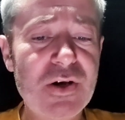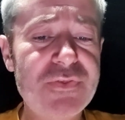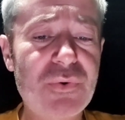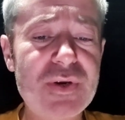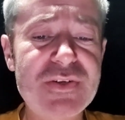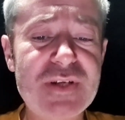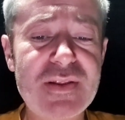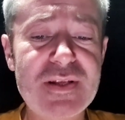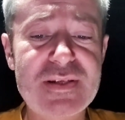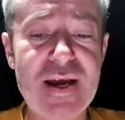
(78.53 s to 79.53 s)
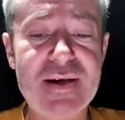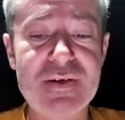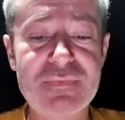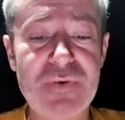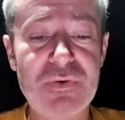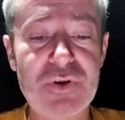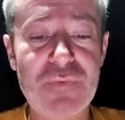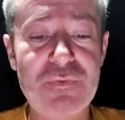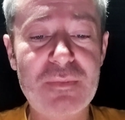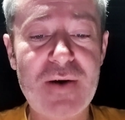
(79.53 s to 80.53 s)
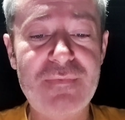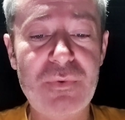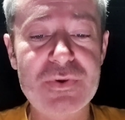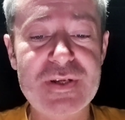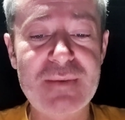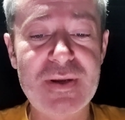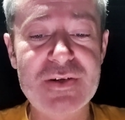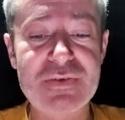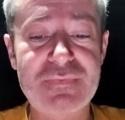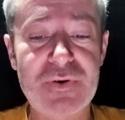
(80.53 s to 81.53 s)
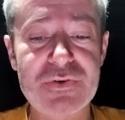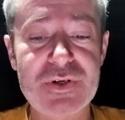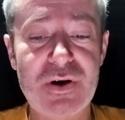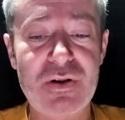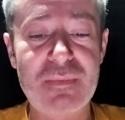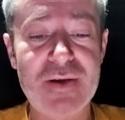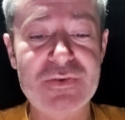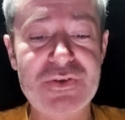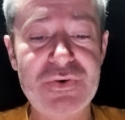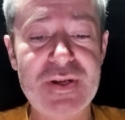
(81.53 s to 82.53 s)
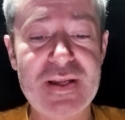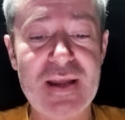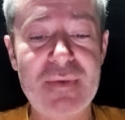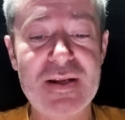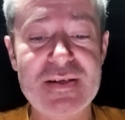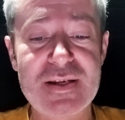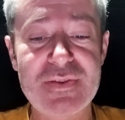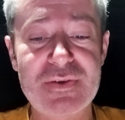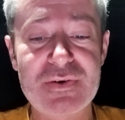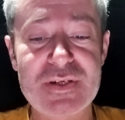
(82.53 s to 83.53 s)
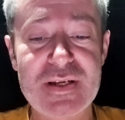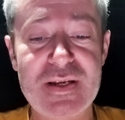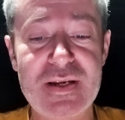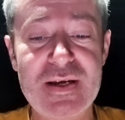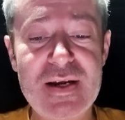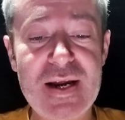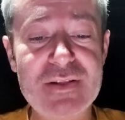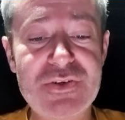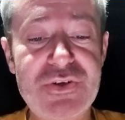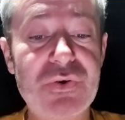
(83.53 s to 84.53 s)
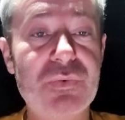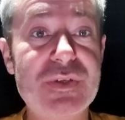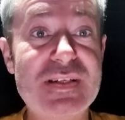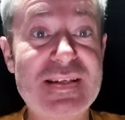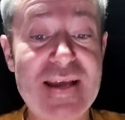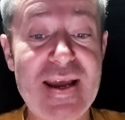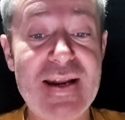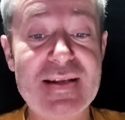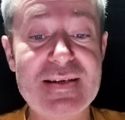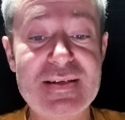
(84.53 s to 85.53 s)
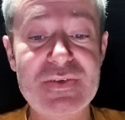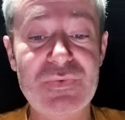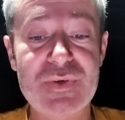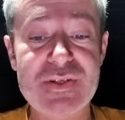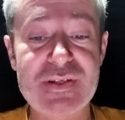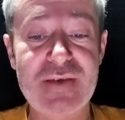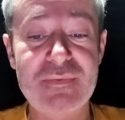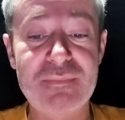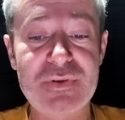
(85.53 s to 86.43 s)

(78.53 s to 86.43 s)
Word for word: Authorities say the attack unfolded over about 14 minutes. The first call about the shooting came in at 10:13, and the shooter was dead at 10:27.